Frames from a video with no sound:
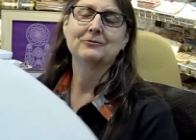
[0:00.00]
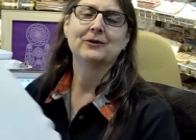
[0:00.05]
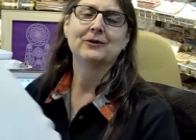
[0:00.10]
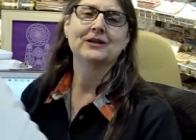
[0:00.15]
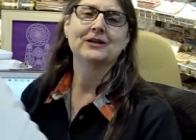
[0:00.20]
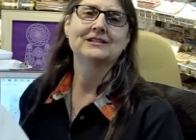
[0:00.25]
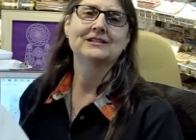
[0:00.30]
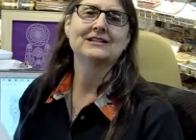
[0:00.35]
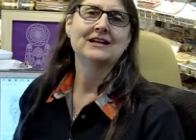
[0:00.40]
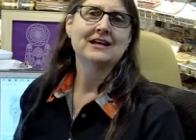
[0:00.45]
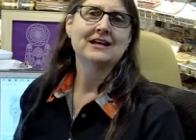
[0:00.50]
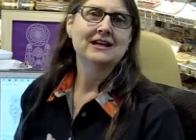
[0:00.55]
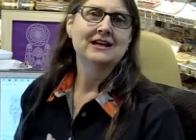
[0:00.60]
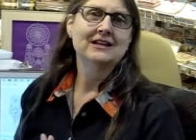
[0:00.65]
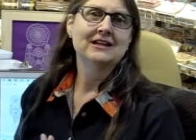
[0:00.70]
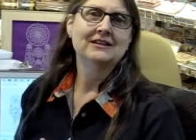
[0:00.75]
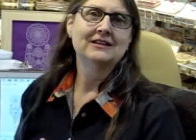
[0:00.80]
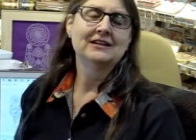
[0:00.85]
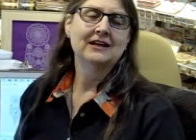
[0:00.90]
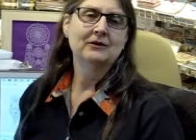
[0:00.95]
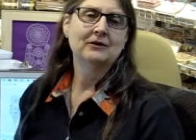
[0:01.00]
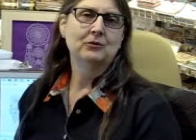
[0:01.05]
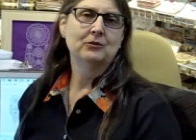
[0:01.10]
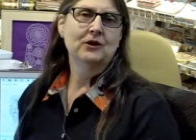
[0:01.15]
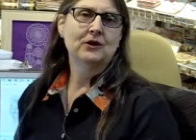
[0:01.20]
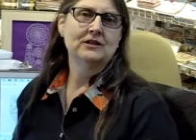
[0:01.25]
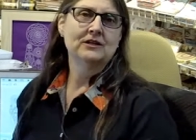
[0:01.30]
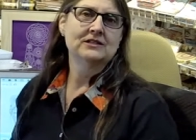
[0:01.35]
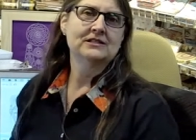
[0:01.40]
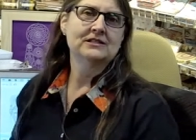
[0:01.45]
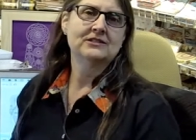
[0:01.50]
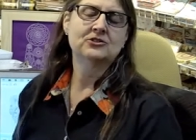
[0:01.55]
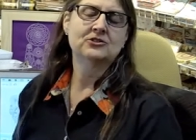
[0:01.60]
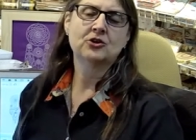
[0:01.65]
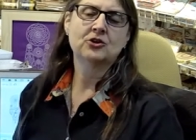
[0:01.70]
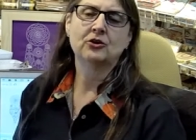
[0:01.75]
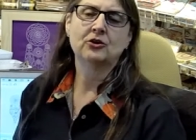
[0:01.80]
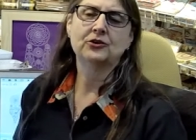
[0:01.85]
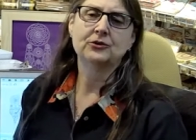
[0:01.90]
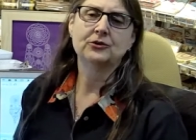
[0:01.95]
was that was
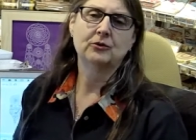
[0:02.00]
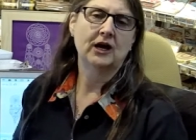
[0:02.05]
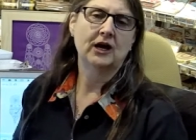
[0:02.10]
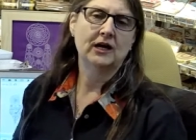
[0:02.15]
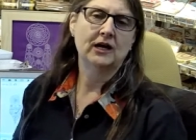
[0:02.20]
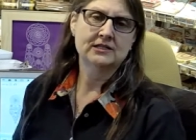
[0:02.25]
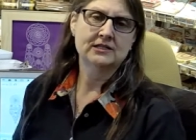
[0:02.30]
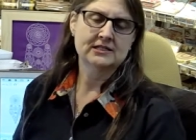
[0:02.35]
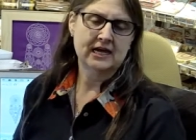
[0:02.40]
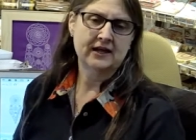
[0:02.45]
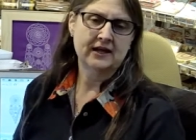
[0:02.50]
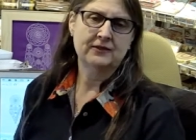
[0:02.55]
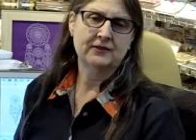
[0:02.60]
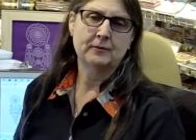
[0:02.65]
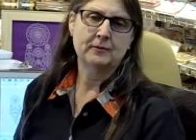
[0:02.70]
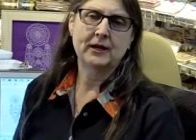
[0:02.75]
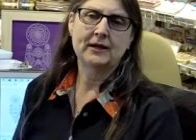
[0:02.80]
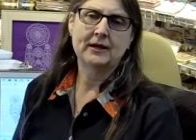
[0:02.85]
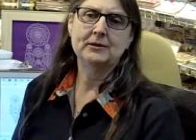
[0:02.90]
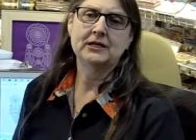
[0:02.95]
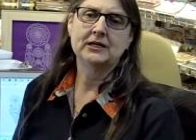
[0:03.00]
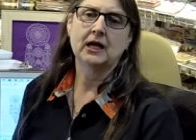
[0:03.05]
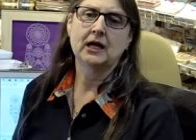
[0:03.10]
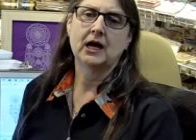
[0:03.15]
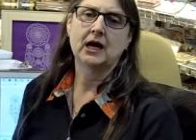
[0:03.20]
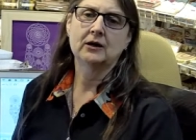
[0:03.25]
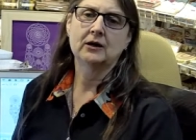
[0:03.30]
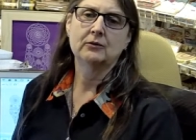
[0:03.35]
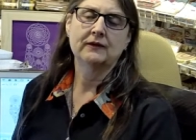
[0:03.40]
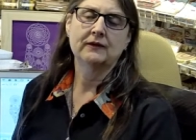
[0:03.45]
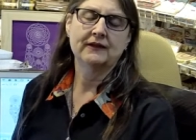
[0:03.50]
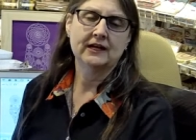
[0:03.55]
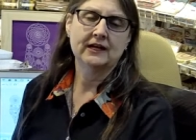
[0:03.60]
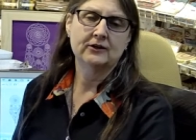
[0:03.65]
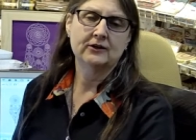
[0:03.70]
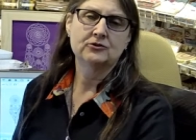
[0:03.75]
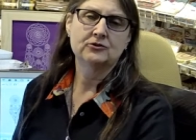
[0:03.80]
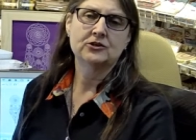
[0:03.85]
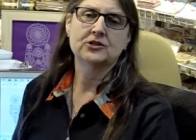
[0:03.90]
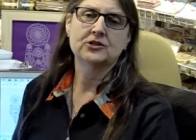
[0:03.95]
told to us at the baby lock when we
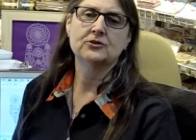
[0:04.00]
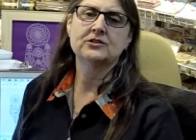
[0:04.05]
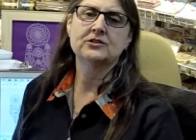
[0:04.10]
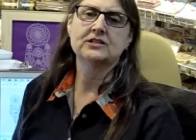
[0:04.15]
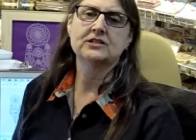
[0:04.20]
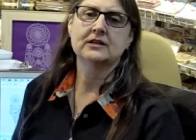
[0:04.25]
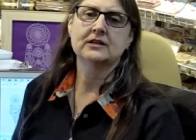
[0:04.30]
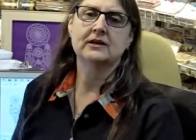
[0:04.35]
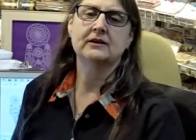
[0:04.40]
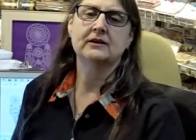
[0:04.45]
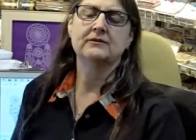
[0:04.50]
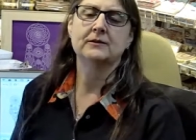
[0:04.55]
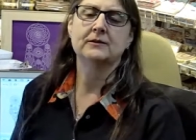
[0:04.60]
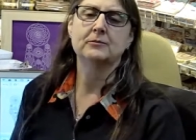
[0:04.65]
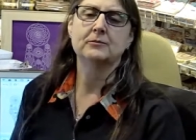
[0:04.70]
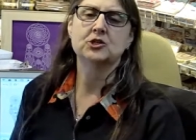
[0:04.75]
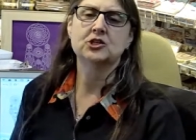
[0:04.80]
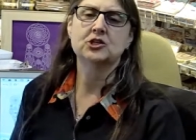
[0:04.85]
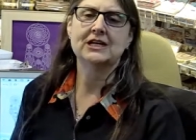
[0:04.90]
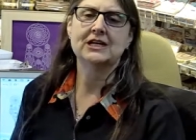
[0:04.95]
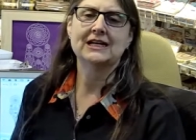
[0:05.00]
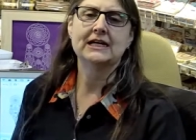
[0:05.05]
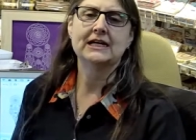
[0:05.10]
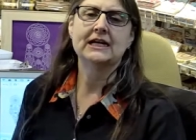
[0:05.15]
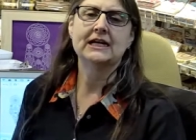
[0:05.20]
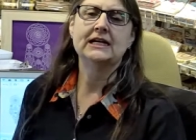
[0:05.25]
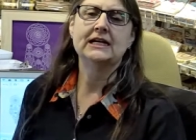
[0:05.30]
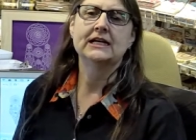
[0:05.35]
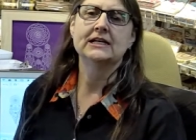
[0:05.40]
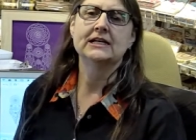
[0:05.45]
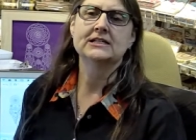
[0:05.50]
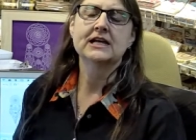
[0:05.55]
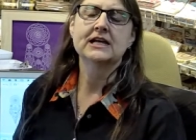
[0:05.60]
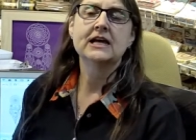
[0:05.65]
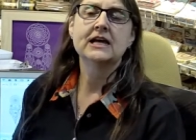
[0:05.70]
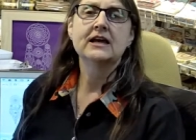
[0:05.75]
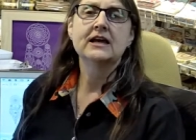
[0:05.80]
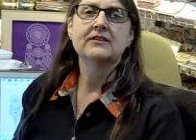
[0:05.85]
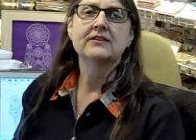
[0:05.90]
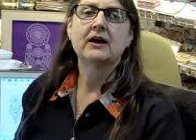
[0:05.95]
introduced the machine is
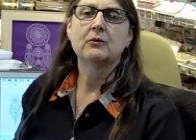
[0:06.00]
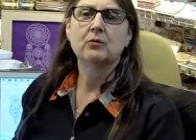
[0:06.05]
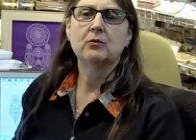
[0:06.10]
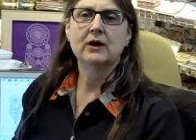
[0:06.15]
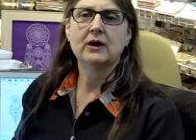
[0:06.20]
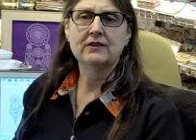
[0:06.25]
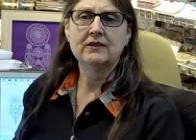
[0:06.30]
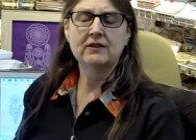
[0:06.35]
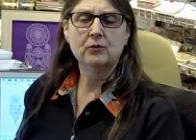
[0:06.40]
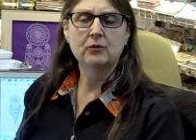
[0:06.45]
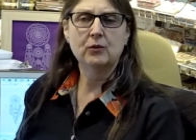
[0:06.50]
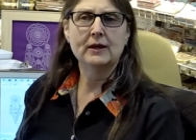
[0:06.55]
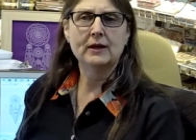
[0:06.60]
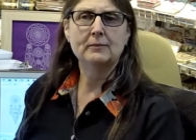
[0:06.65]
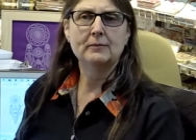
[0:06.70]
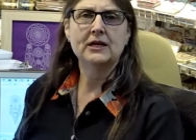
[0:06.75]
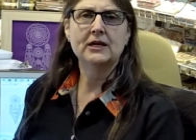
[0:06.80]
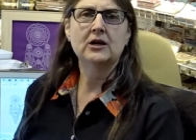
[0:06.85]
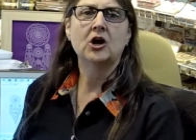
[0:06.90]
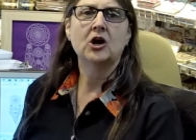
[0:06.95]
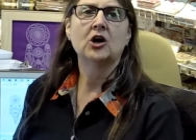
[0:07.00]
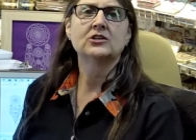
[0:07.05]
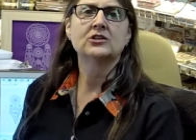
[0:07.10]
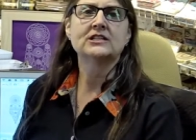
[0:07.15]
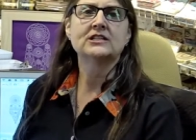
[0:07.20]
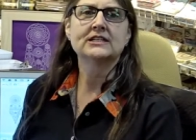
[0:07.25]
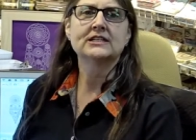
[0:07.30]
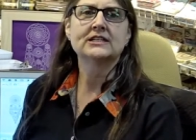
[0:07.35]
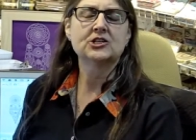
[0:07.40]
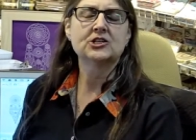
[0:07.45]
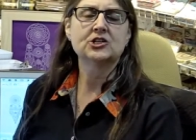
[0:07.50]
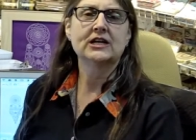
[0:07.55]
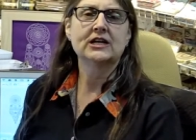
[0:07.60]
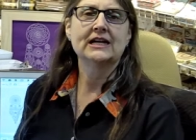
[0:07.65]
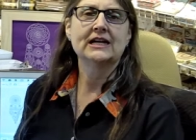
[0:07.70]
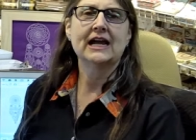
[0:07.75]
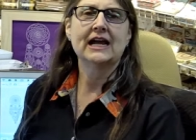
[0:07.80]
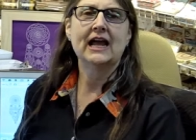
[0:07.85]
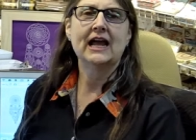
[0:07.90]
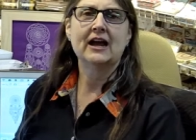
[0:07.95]
that when the women are
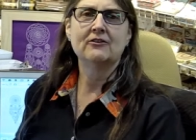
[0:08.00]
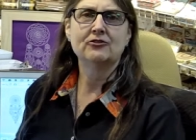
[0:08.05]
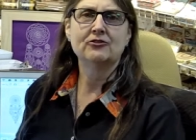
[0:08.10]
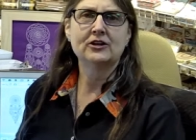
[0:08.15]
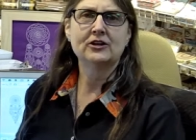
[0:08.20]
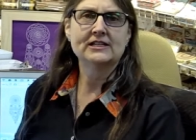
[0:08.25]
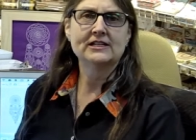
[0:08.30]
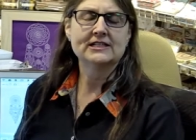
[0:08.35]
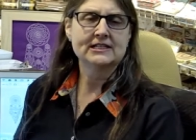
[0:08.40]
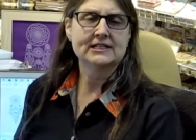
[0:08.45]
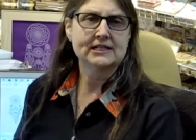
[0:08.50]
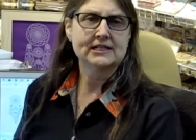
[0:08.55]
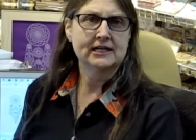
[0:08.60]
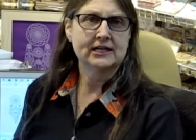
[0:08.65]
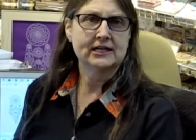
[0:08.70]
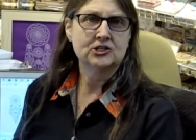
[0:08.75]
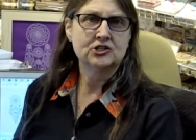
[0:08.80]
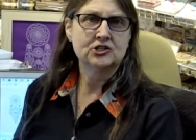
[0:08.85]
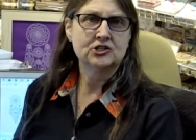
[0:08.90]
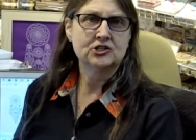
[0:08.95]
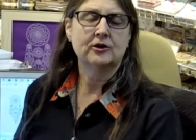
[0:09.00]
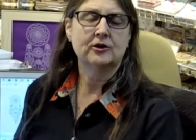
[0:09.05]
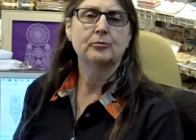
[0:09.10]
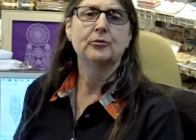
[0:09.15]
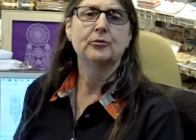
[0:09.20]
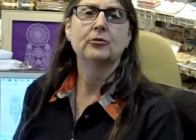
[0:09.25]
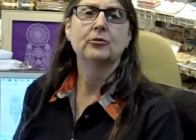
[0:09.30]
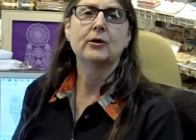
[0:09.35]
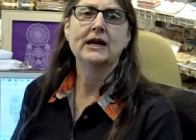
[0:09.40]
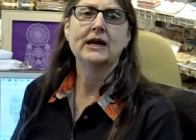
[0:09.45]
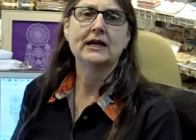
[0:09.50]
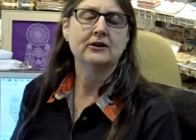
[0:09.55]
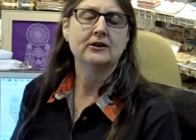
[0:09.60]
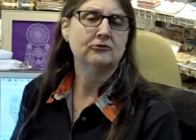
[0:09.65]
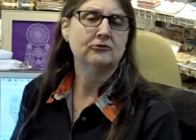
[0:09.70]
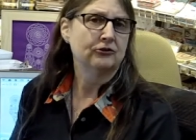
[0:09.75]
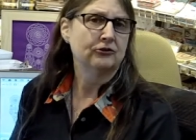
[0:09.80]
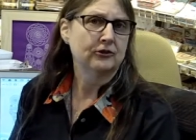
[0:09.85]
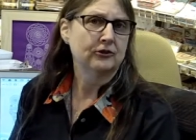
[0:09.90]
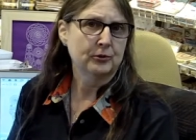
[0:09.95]
stitching every stitch, they're
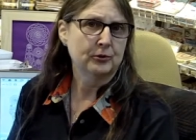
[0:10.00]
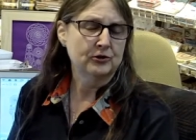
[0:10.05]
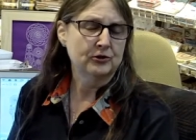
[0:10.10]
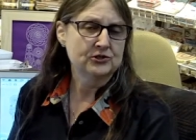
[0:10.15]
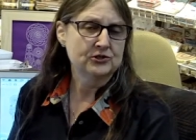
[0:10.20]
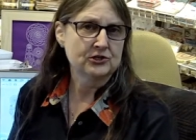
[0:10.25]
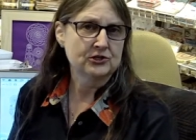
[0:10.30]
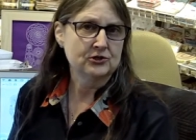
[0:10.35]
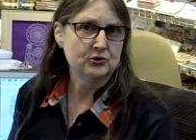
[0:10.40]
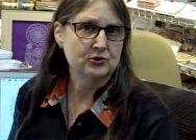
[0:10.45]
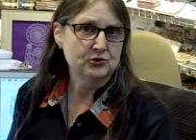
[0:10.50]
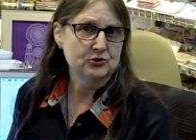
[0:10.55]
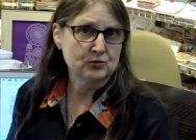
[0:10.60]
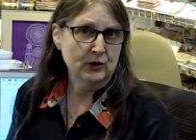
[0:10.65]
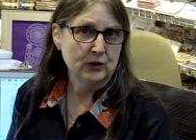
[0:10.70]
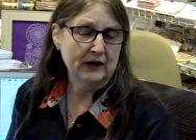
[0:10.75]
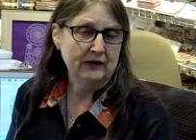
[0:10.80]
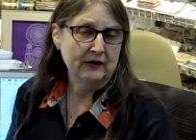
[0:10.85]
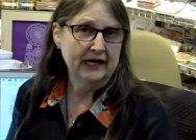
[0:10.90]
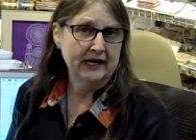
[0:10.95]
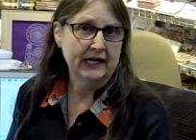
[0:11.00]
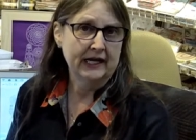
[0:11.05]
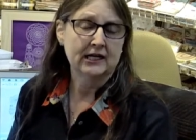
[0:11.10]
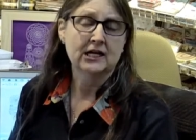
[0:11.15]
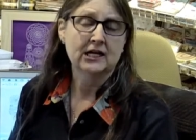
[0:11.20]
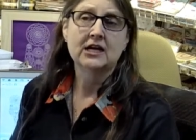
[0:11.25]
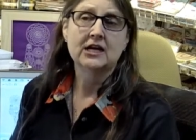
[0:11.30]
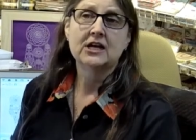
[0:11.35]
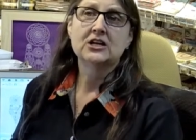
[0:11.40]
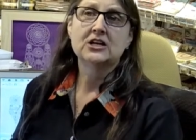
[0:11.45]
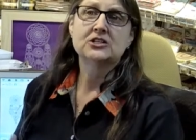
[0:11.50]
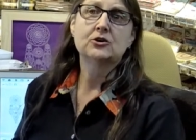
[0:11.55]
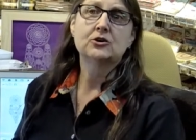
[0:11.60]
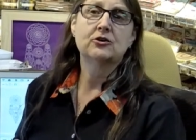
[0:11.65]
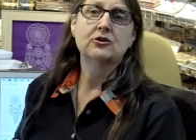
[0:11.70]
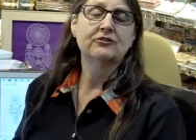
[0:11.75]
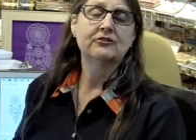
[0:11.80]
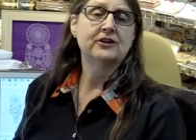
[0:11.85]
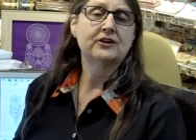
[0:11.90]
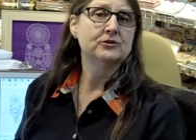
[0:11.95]
praying for the person who's wearing it.
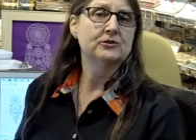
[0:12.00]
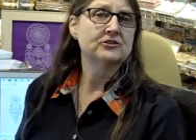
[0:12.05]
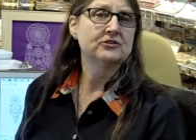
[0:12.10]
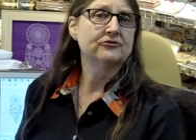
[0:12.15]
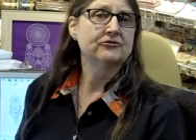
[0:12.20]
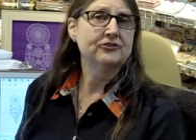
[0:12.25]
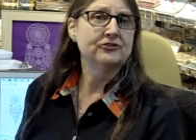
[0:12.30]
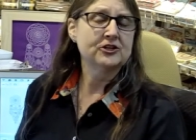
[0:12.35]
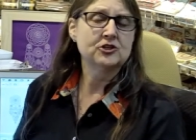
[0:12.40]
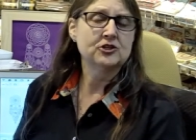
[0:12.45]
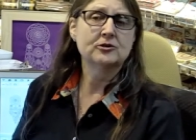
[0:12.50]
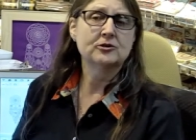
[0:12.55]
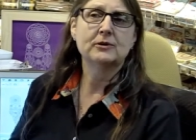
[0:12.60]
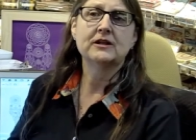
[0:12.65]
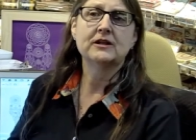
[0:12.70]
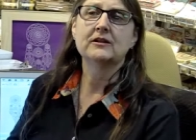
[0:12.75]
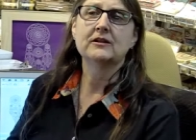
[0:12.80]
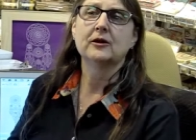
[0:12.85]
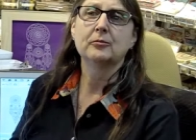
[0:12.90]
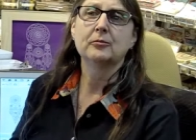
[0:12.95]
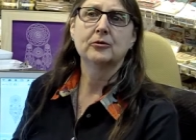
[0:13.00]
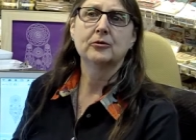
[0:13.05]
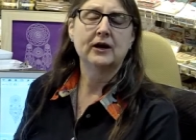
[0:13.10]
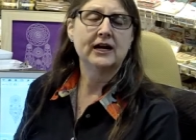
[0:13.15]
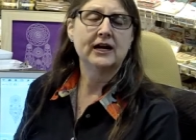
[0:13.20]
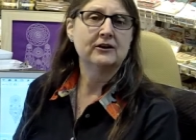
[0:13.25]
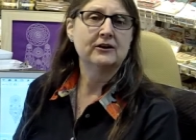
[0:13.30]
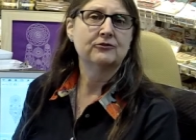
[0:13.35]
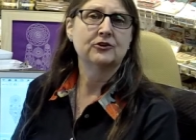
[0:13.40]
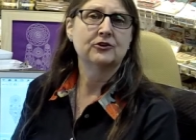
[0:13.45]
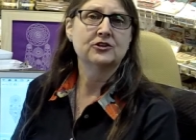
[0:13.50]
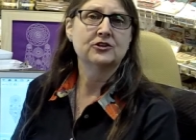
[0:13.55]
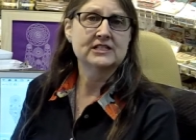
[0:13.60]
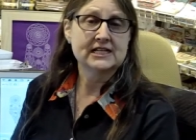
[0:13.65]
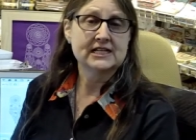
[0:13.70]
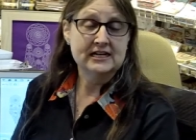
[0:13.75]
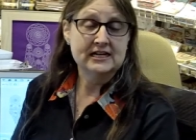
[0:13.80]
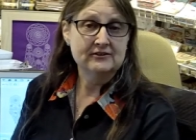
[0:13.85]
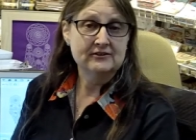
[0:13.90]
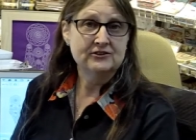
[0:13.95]
So if he was a fisherman, they're praying for
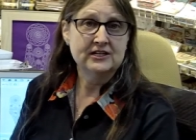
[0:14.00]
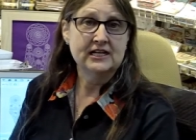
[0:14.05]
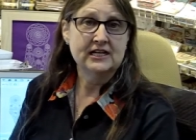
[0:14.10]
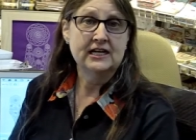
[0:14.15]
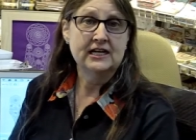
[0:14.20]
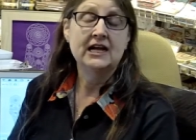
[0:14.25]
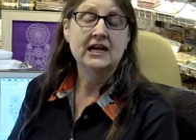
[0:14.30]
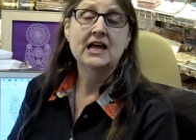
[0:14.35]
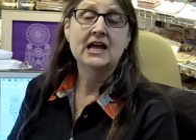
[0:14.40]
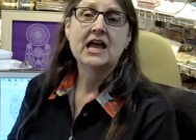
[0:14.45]
safety